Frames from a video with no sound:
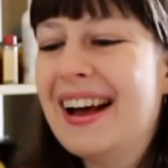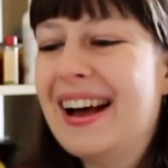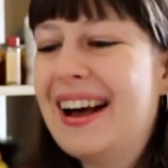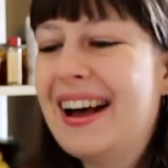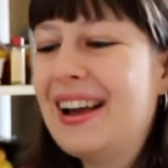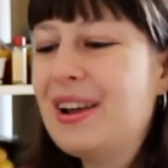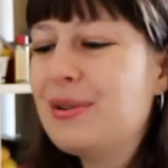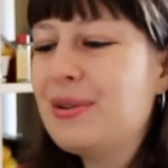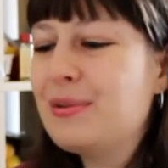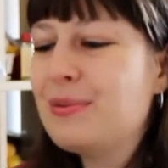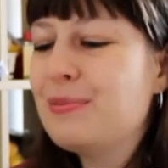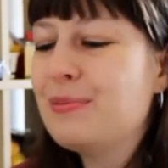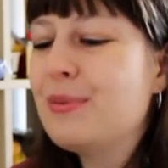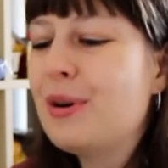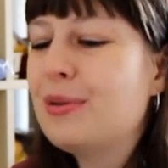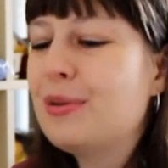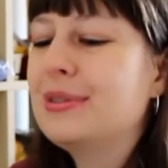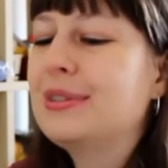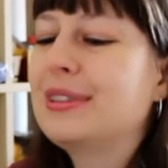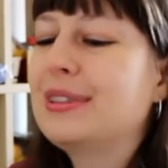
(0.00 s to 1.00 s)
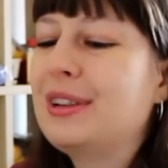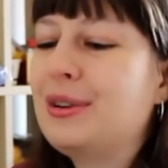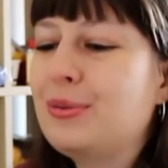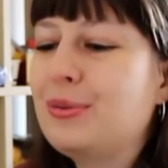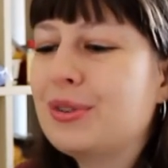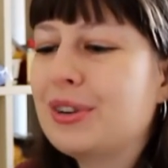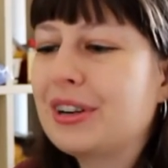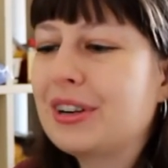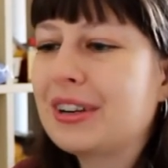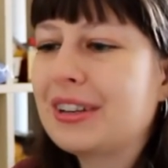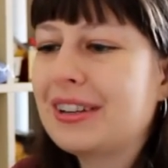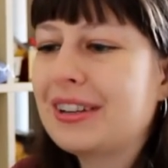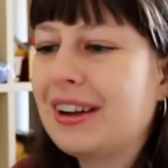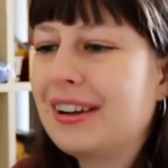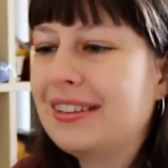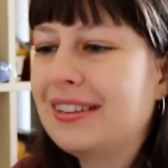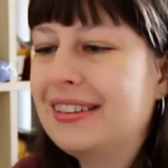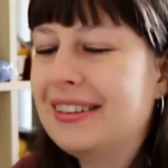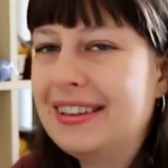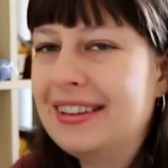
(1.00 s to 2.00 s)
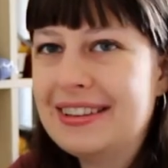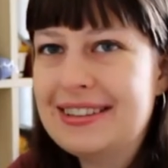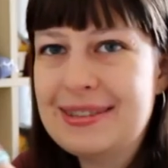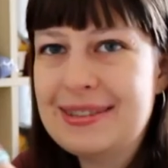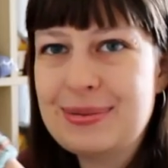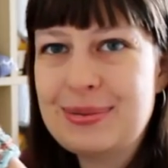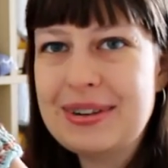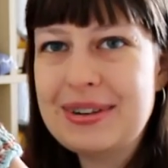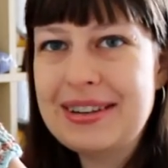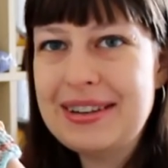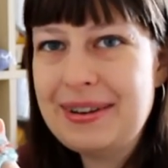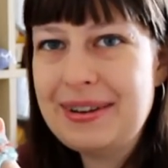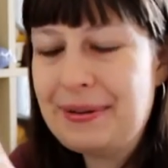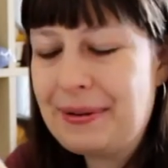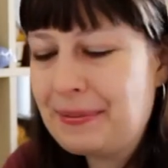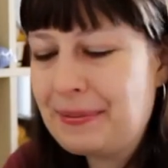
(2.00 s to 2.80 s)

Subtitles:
I mostly worked on this one,